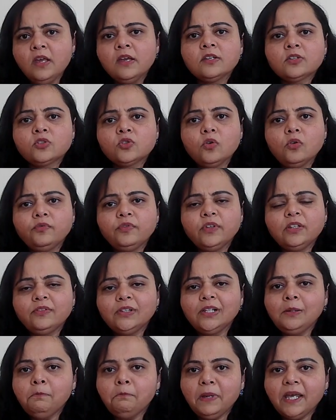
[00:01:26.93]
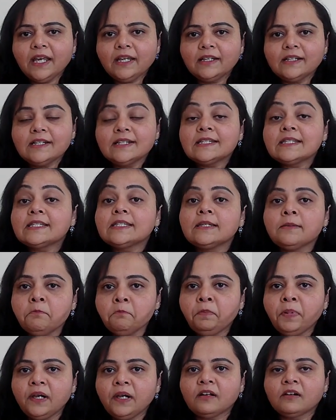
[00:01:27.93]
So we will make it
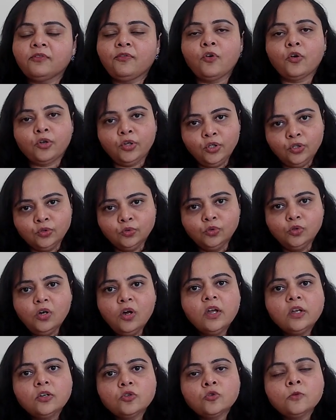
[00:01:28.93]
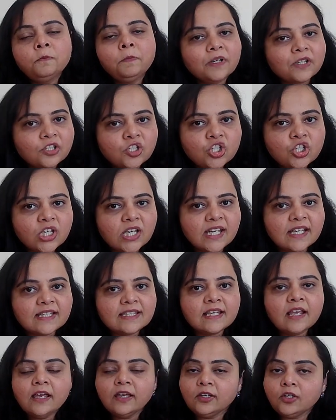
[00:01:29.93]
simpler for you to purchase
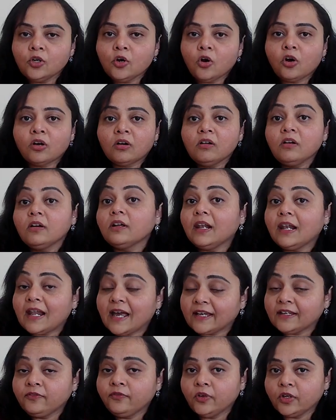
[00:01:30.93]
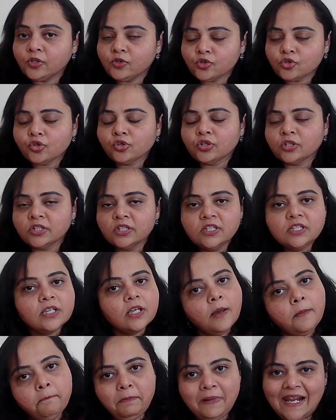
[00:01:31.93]
your life insurance
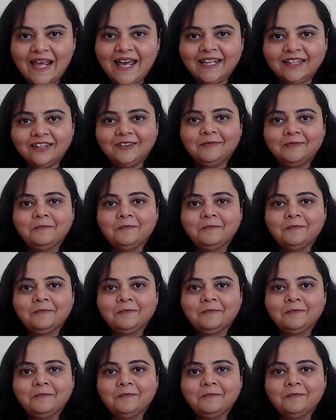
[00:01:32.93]
plan.